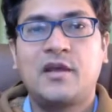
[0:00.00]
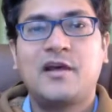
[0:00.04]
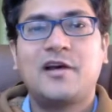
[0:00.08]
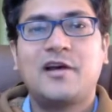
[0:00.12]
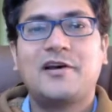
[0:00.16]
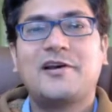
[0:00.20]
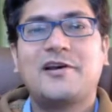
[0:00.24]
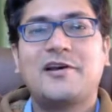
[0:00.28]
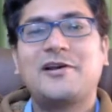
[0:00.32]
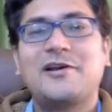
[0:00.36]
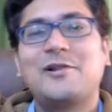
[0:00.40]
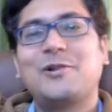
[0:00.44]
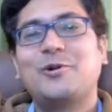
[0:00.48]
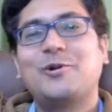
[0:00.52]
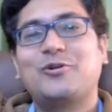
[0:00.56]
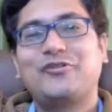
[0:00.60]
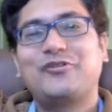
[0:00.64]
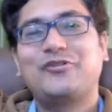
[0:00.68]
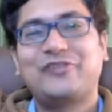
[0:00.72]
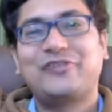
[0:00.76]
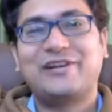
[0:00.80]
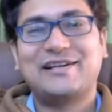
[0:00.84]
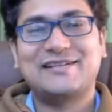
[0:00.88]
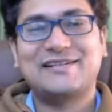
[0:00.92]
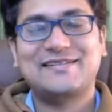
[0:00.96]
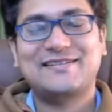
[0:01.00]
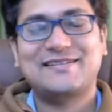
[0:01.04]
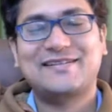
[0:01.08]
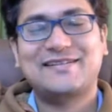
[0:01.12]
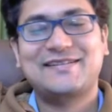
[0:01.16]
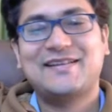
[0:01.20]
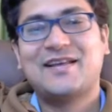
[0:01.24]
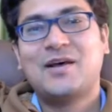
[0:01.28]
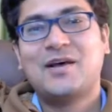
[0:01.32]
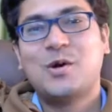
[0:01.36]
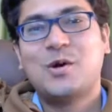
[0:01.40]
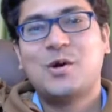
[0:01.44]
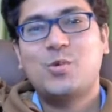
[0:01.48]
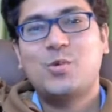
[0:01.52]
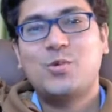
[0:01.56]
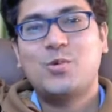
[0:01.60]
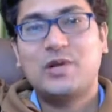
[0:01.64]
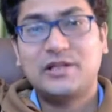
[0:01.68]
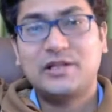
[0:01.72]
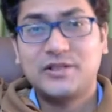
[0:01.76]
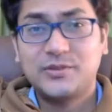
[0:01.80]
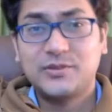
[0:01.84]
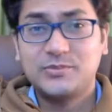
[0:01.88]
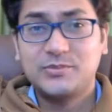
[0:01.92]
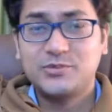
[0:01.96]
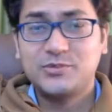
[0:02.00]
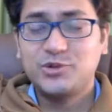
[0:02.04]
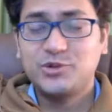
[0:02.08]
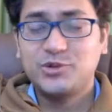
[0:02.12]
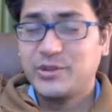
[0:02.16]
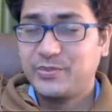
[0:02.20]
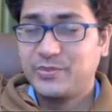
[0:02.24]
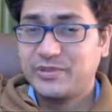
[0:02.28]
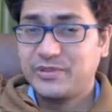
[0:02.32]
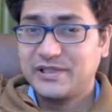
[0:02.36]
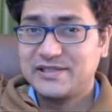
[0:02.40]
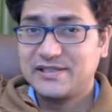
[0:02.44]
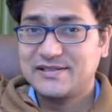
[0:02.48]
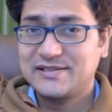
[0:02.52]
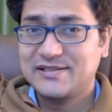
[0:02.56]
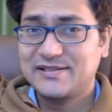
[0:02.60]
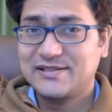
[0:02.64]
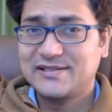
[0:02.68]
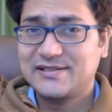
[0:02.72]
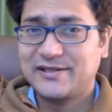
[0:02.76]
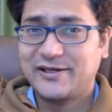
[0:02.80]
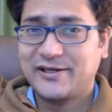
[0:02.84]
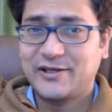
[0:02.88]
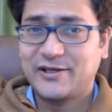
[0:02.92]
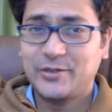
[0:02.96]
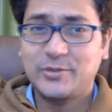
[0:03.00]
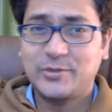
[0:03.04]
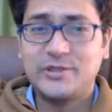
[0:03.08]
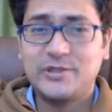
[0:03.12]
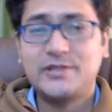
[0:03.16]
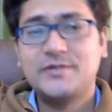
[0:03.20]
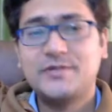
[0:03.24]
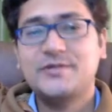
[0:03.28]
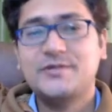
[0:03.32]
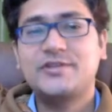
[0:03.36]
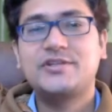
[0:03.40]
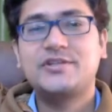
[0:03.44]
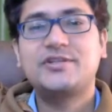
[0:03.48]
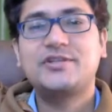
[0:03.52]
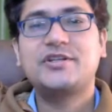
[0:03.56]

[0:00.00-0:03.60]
Hello friends, welcome to Apex Chess Academy.